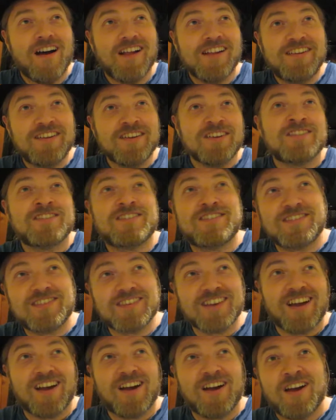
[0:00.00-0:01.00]

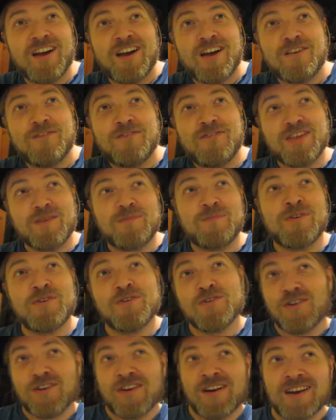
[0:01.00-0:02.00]
just for the
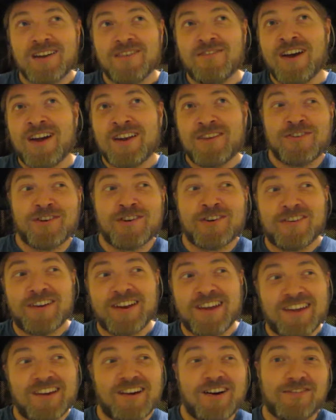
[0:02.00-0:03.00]
pure kind of
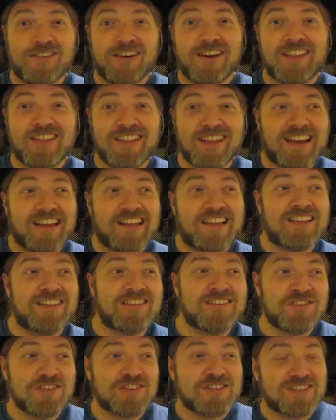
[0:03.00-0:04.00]
headfuckery of it. Like,
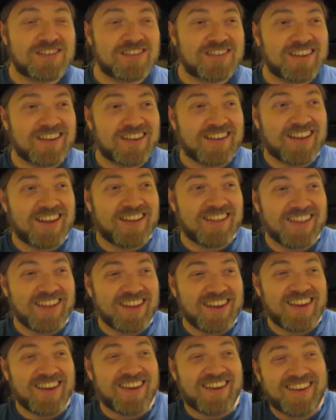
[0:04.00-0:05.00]
it's just
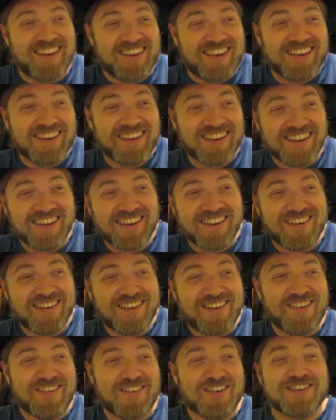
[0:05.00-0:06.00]
like,
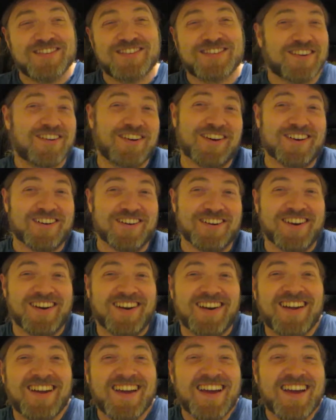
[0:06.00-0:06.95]
what's going on?